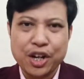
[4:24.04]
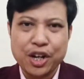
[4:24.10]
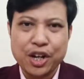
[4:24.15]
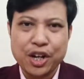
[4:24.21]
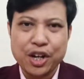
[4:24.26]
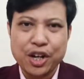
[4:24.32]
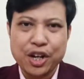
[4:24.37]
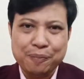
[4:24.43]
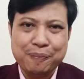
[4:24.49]

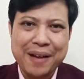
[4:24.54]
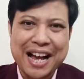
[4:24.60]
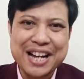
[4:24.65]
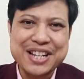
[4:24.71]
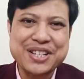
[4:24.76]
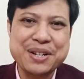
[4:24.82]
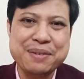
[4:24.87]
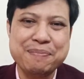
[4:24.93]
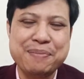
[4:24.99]
Hello
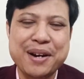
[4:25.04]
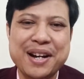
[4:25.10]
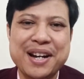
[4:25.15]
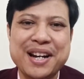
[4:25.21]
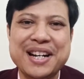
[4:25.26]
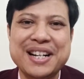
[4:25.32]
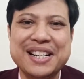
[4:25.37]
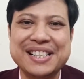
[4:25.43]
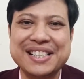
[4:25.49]

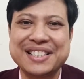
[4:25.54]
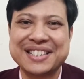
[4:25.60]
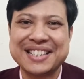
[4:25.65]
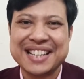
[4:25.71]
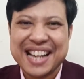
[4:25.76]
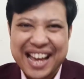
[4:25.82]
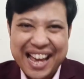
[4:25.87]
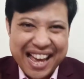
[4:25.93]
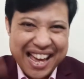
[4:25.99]

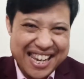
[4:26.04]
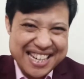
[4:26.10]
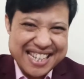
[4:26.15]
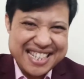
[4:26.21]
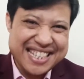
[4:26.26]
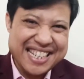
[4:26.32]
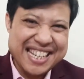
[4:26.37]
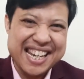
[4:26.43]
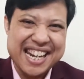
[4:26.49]
Passionpreneurs!
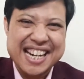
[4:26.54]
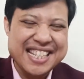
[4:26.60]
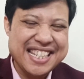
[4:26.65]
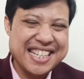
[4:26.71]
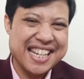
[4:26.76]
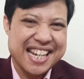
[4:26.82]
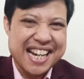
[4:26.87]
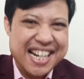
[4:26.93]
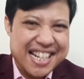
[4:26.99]
Energy,
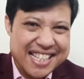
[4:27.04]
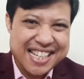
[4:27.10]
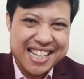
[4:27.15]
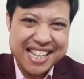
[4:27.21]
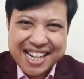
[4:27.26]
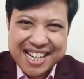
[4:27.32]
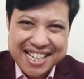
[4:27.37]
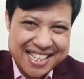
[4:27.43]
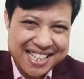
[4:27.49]
energy, energy,
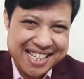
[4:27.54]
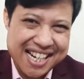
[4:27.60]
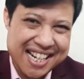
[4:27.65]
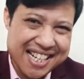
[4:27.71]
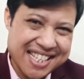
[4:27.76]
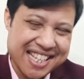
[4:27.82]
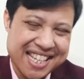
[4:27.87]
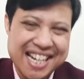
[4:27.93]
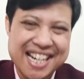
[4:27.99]
energy,
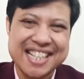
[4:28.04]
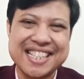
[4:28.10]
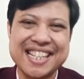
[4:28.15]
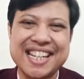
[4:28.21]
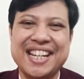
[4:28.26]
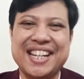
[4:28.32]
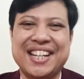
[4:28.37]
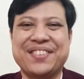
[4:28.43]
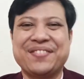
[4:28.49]
energy,
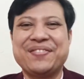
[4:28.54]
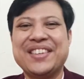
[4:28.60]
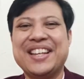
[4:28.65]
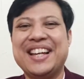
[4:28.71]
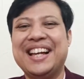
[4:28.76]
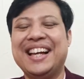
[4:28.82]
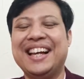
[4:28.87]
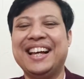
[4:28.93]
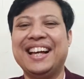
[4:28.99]
energy!
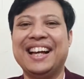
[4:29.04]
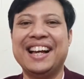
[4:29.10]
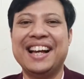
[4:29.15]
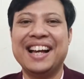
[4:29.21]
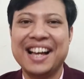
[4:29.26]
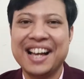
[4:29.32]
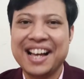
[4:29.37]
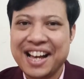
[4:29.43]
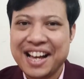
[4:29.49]

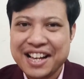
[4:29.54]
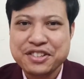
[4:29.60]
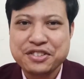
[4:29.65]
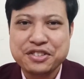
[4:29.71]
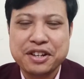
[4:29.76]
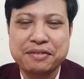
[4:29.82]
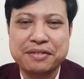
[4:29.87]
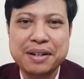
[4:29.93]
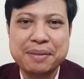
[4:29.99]

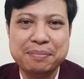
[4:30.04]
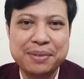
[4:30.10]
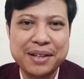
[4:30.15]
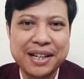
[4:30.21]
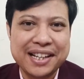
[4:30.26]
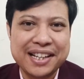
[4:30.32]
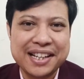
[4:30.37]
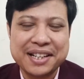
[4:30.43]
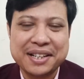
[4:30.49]
So I've
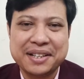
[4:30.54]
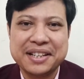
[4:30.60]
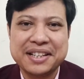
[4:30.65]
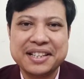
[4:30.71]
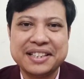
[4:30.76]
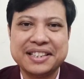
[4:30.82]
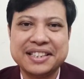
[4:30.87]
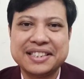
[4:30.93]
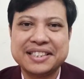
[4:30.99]
completed
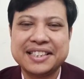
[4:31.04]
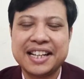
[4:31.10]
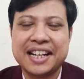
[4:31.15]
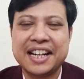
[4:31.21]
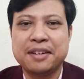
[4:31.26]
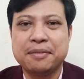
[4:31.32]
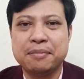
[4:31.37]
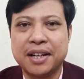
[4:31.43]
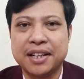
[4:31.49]
the
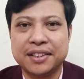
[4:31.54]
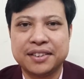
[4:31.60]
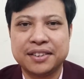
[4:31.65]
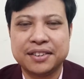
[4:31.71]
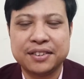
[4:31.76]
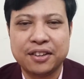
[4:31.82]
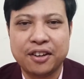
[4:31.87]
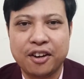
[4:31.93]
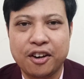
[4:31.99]
2nd
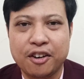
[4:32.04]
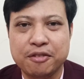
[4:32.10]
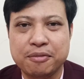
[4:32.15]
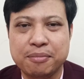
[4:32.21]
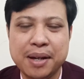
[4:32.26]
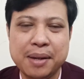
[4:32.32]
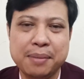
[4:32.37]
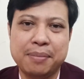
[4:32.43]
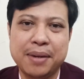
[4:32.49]
month
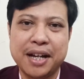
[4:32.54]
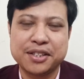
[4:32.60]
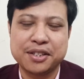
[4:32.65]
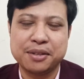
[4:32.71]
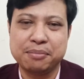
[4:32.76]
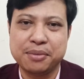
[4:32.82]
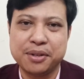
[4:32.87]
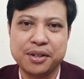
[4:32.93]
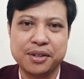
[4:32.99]
of my
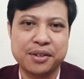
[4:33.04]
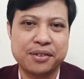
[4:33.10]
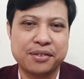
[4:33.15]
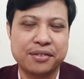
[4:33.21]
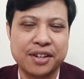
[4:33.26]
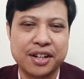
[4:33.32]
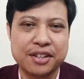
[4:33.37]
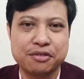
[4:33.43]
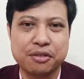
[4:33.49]
Passionpreneur
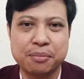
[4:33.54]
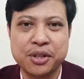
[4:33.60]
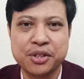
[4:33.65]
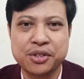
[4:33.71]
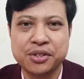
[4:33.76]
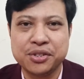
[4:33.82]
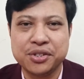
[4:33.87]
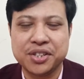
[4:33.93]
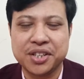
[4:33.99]

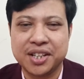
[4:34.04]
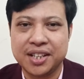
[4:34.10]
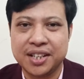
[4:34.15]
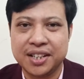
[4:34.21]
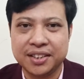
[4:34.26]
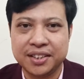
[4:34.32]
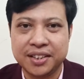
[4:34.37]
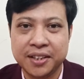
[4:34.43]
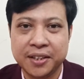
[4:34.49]
transformation
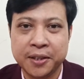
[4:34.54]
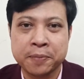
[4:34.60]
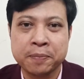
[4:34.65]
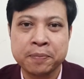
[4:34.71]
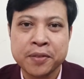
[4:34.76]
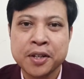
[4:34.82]
journey, the